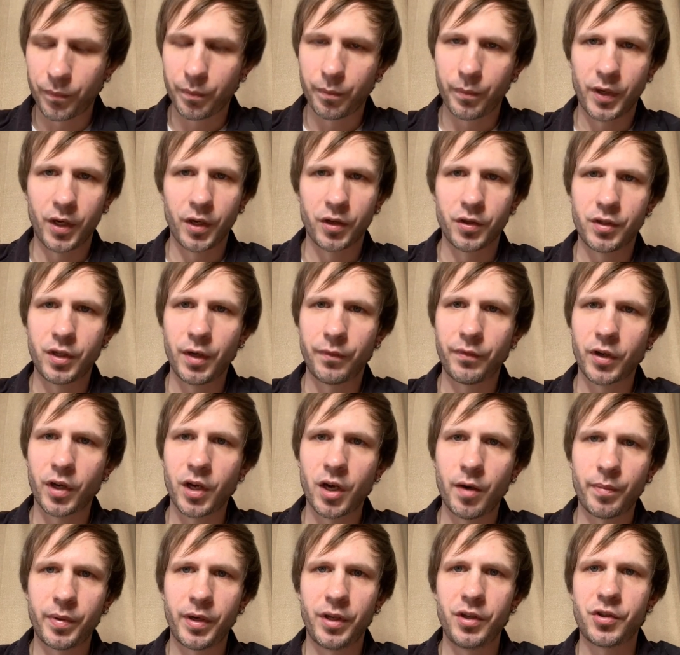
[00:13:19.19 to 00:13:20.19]
because different
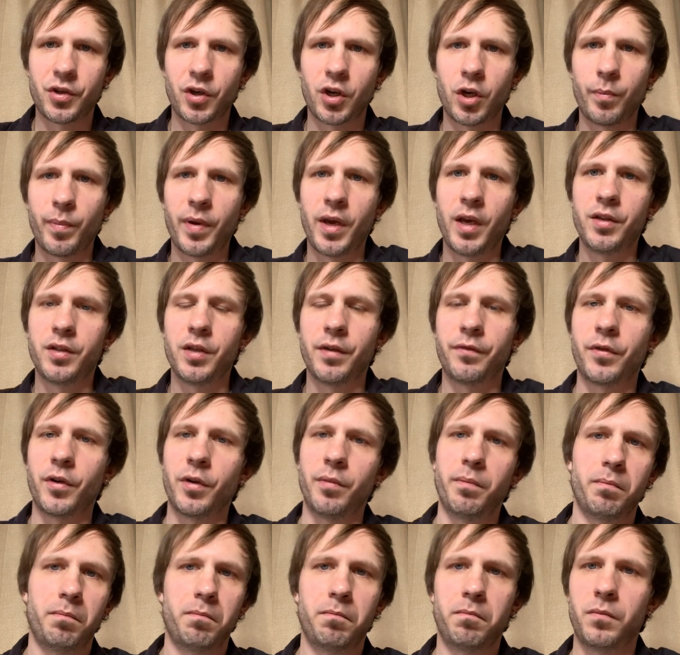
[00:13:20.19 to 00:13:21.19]
companies are going to pay
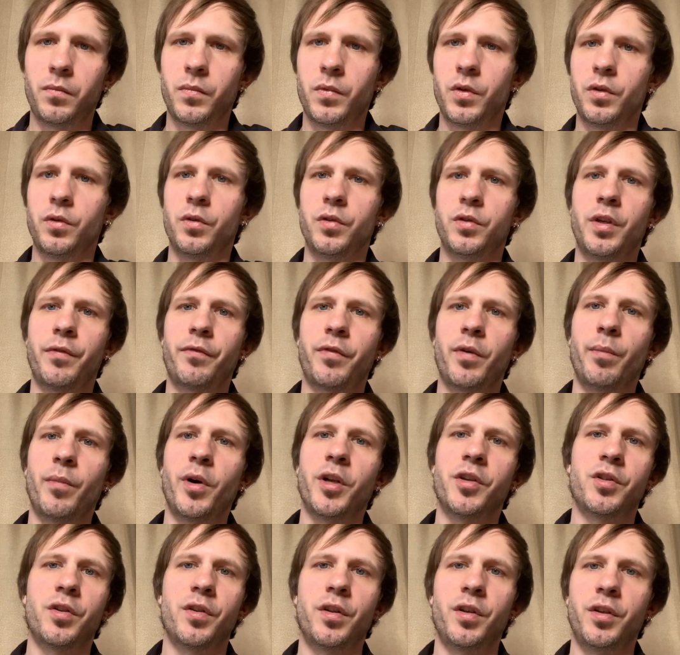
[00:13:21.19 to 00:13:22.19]
different
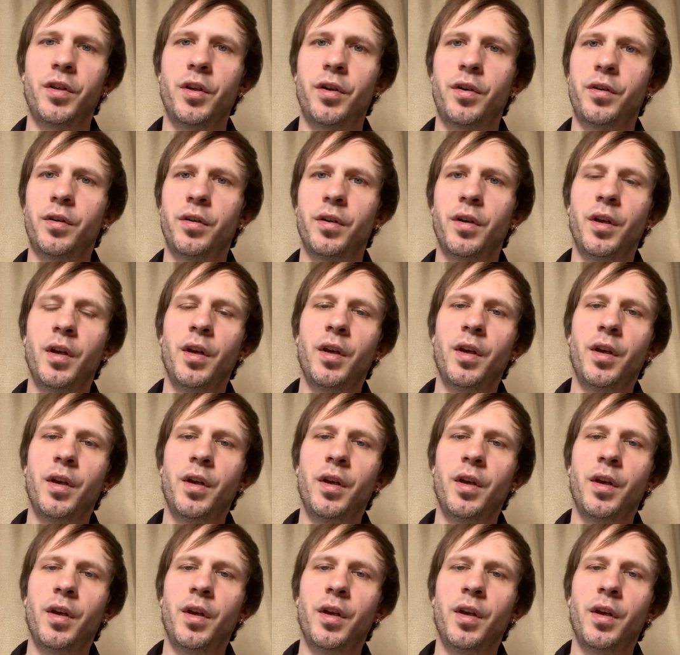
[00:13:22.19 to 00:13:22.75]
months of the year.